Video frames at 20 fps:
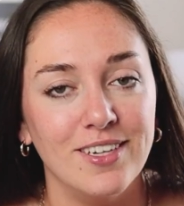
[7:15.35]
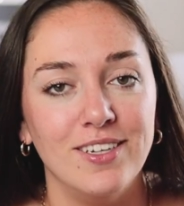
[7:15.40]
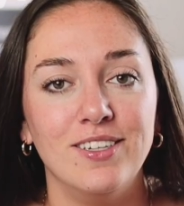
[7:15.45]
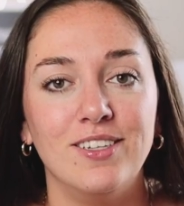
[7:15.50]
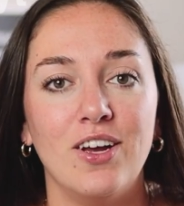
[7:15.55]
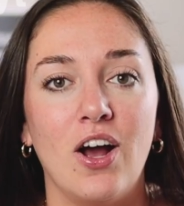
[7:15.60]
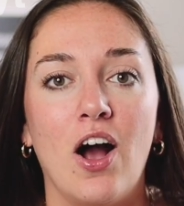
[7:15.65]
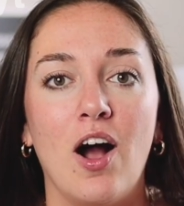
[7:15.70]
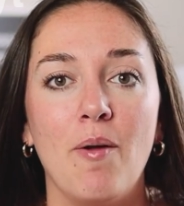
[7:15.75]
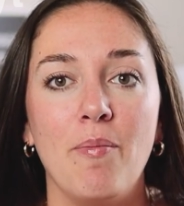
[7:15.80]
And
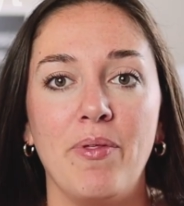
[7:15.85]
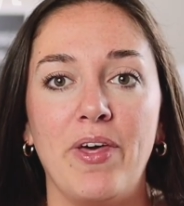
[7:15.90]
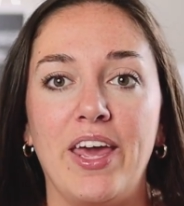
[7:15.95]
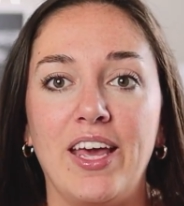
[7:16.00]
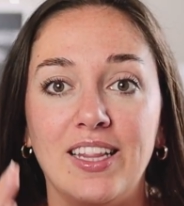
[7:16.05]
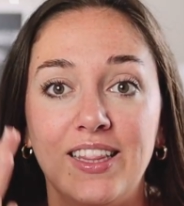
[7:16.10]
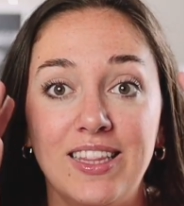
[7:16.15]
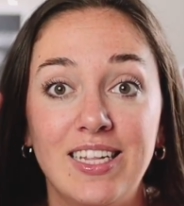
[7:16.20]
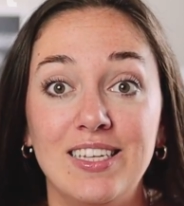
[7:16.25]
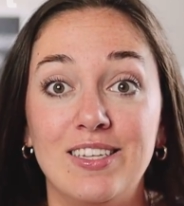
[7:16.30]
so I'm
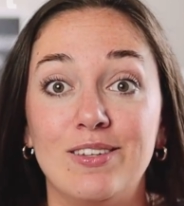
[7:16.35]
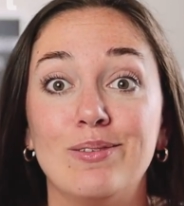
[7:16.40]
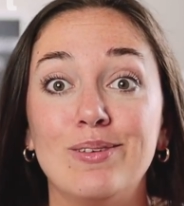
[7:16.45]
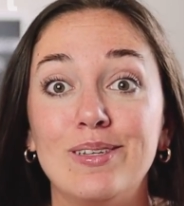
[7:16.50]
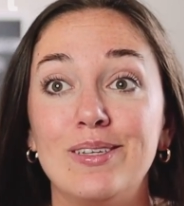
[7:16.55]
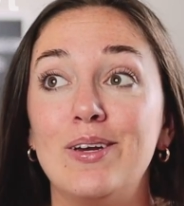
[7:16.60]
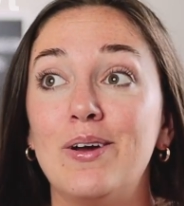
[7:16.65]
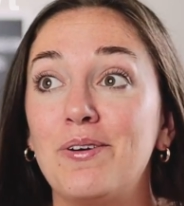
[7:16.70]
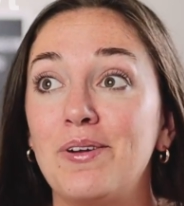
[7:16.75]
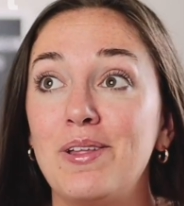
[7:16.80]
like, this
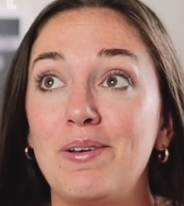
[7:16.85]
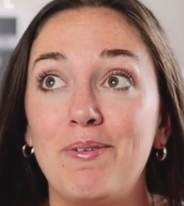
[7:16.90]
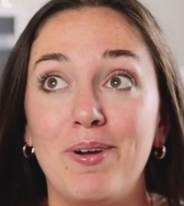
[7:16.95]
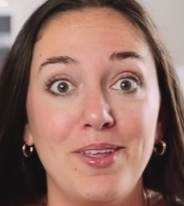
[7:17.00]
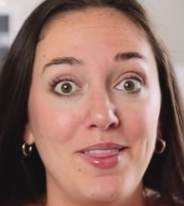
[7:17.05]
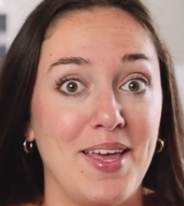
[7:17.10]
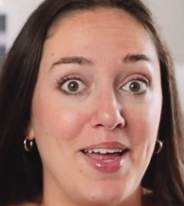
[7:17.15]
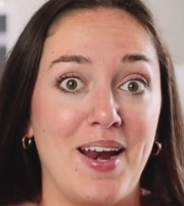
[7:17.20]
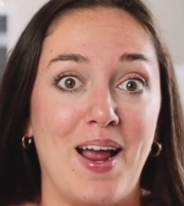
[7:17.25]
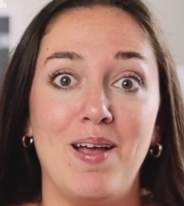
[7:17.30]
was totally
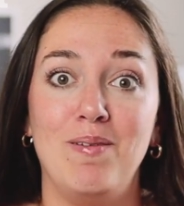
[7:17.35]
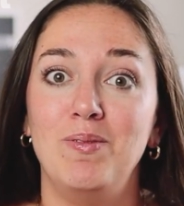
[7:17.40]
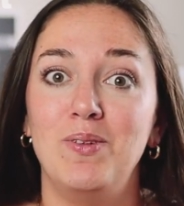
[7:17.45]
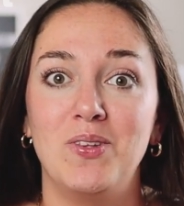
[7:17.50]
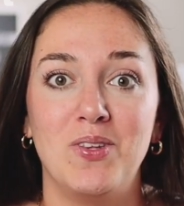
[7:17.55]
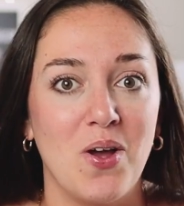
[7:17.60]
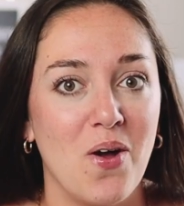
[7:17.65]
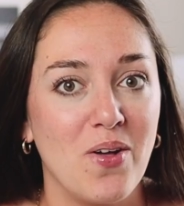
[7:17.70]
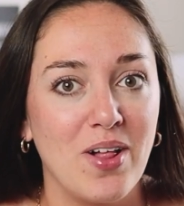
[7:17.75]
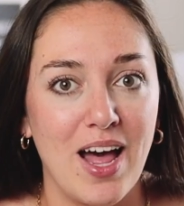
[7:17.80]
worth it. I'm
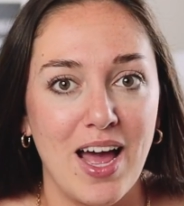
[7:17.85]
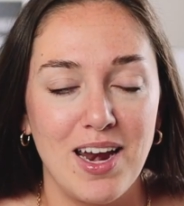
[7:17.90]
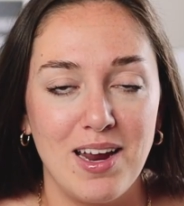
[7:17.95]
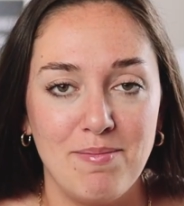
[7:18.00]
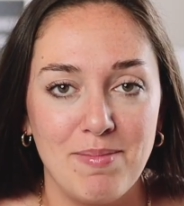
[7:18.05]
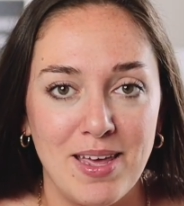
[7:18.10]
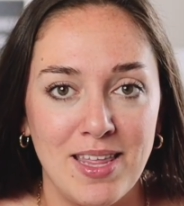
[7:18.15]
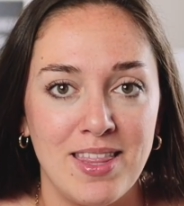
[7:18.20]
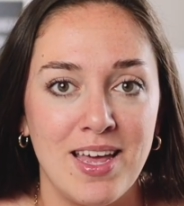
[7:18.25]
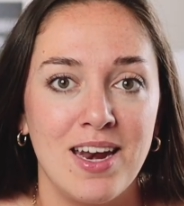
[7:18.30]
so glad I
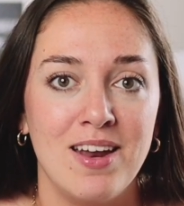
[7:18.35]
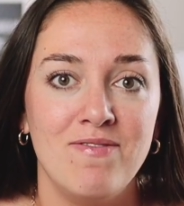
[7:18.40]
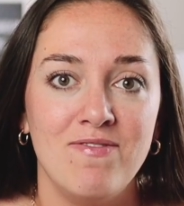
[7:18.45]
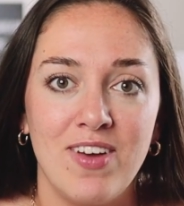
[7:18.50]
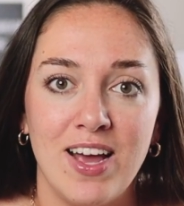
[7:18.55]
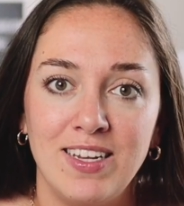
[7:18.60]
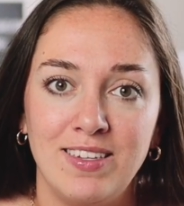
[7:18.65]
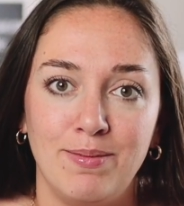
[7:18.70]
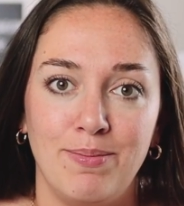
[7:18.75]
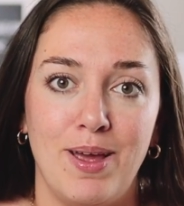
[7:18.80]
made that
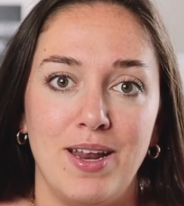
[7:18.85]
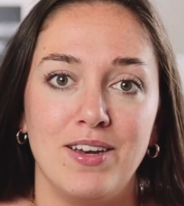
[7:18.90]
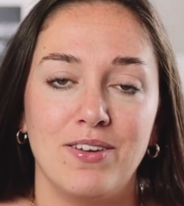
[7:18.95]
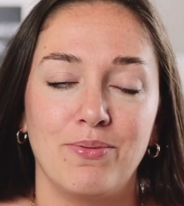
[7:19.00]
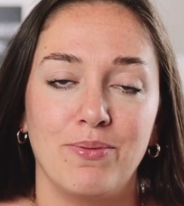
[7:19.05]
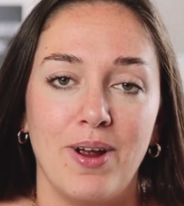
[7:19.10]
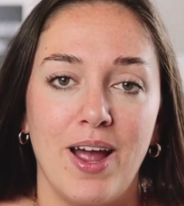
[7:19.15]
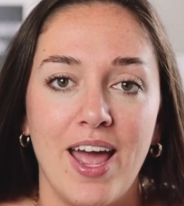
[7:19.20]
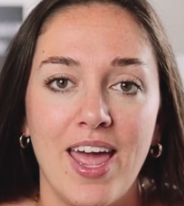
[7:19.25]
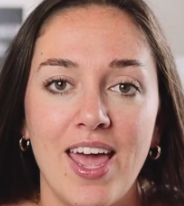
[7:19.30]
investment,
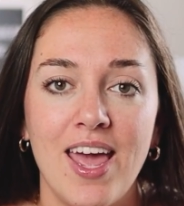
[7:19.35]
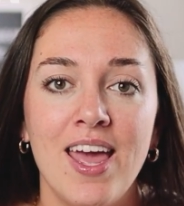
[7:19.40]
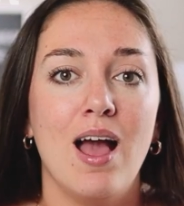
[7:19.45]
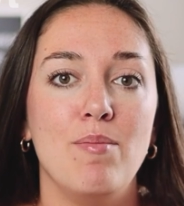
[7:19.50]
right?